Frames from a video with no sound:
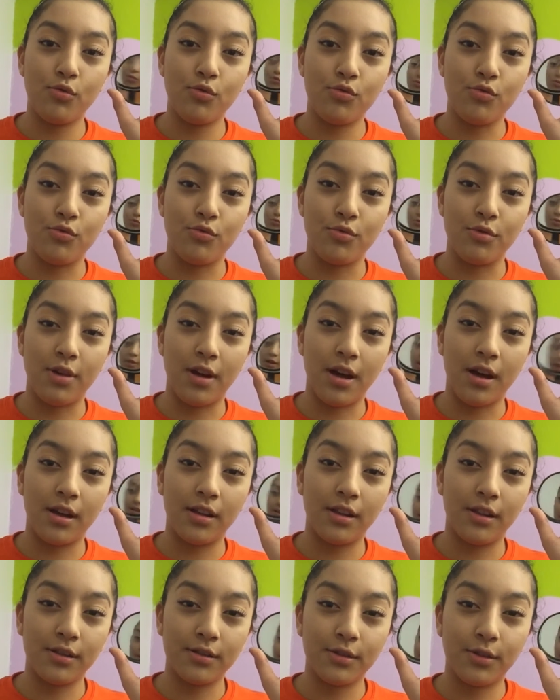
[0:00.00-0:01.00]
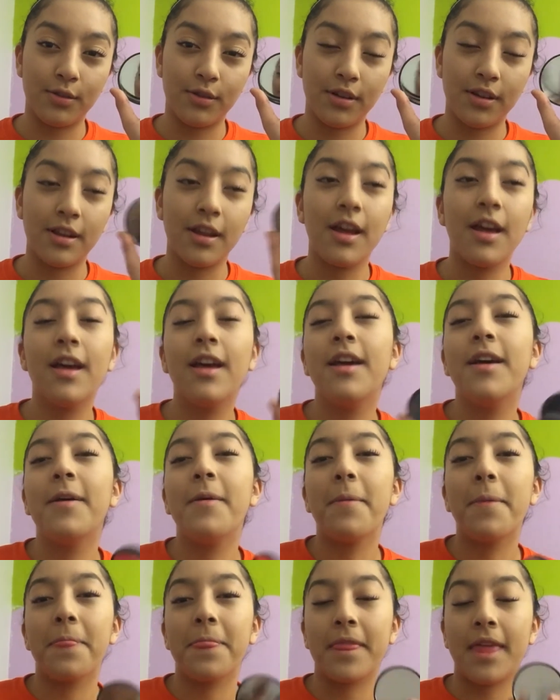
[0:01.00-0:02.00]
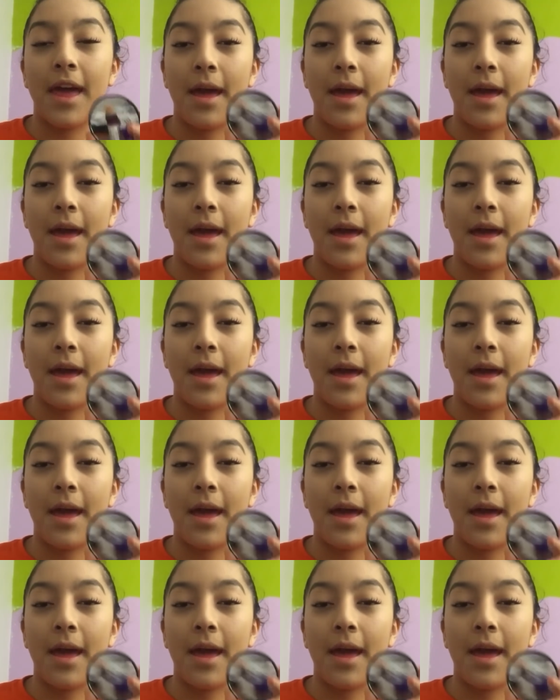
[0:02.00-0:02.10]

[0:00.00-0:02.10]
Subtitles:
Ooh, that looks good.